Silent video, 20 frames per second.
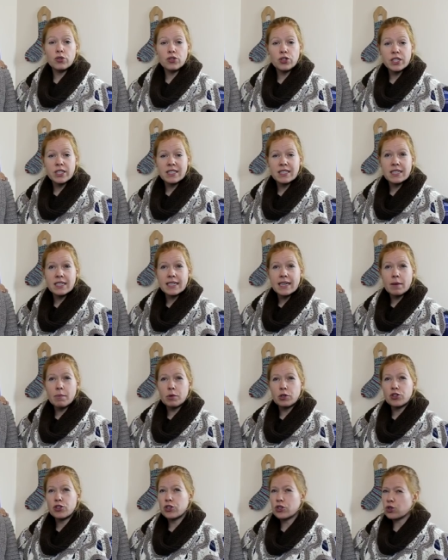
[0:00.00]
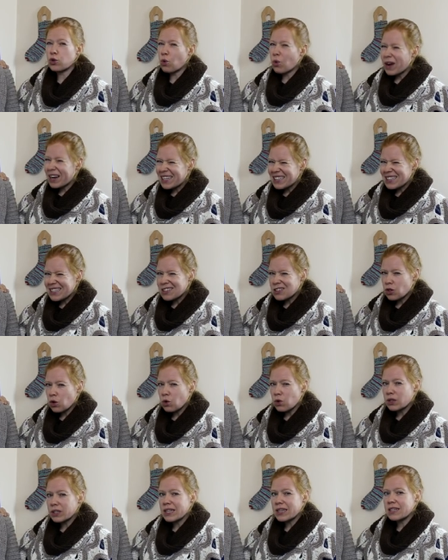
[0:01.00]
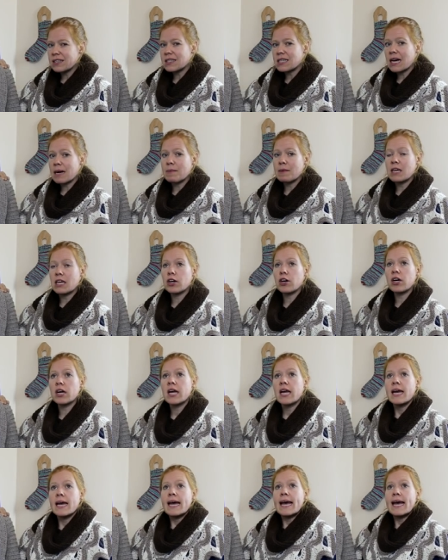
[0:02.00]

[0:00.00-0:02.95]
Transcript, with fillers: usually see temperatures quite this cold at this time of year,